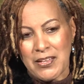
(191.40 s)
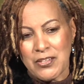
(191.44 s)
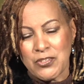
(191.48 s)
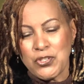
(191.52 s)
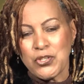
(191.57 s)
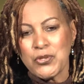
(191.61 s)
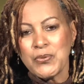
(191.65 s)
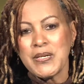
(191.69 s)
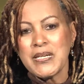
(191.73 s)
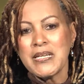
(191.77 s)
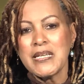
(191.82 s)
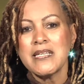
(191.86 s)

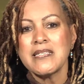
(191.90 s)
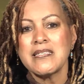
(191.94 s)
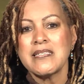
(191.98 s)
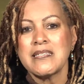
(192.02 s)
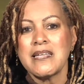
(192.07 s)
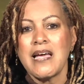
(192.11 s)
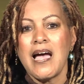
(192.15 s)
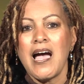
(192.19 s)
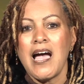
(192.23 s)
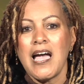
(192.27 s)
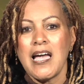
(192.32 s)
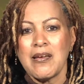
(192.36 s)
During his
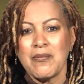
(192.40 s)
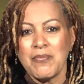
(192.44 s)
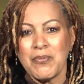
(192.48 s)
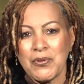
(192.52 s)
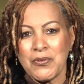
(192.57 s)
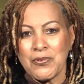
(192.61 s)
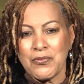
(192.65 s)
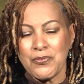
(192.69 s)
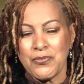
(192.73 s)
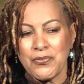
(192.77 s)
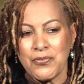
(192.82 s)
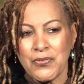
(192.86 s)
time
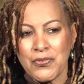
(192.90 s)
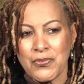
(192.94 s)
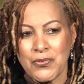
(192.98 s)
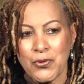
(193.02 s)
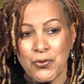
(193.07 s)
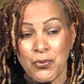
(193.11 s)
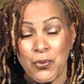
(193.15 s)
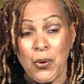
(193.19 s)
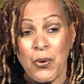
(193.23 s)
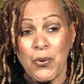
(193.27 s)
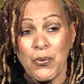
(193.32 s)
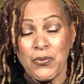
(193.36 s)
of
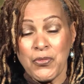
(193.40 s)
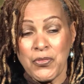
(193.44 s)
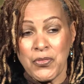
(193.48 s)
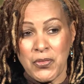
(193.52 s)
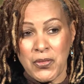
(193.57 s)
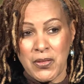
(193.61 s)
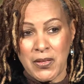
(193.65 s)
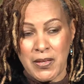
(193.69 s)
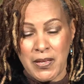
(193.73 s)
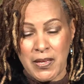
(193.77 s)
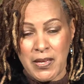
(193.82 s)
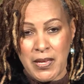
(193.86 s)

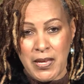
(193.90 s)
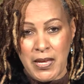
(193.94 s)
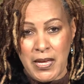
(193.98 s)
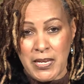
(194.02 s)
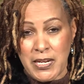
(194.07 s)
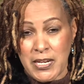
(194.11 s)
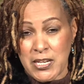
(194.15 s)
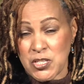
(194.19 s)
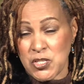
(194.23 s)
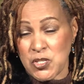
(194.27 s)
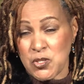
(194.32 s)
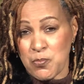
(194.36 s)
growth
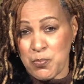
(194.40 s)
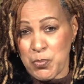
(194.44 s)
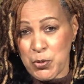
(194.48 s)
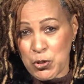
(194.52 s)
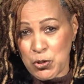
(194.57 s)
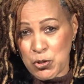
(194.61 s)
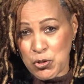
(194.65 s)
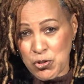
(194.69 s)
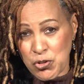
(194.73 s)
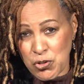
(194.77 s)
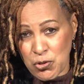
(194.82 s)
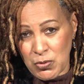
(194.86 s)
in his
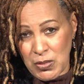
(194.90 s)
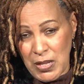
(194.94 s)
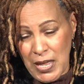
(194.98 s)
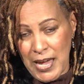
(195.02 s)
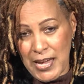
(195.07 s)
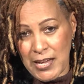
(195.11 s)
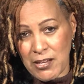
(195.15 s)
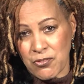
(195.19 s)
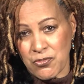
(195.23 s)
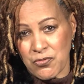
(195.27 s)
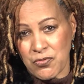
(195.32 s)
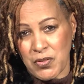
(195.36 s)
spiritual
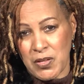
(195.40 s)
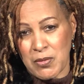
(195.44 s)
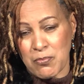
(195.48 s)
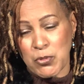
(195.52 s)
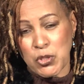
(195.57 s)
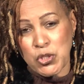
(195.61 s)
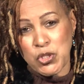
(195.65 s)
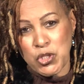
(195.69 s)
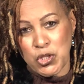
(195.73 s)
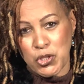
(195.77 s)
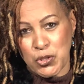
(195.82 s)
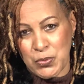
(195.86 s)
life and
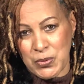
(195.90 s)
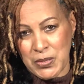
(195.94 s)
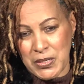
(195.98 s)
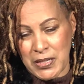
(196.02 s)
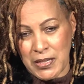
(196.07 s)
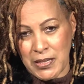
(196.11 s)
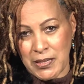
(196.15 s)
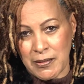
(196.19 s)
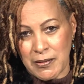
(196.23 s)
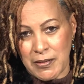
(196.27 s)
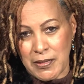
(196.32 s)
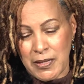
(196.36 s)

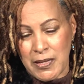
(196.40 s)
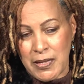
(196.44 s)
maturity